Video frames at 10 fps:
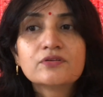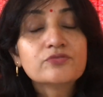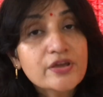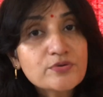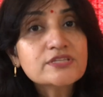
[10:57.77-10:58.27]

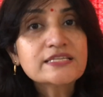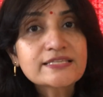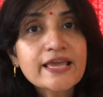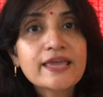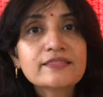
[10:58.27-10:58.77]
There is a
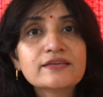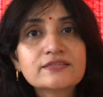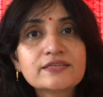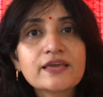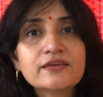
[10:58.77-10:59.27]
saying that
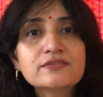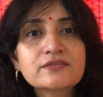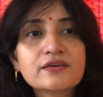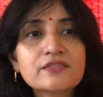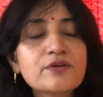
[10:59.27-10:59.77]
says,
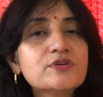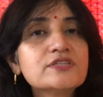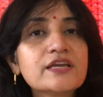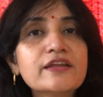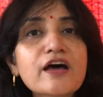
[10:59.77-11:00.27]
there is
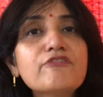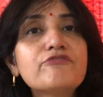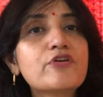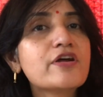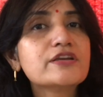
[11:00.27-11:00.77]
enough
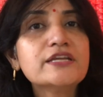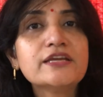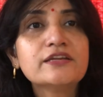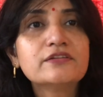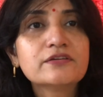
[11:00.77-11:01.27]
for our need,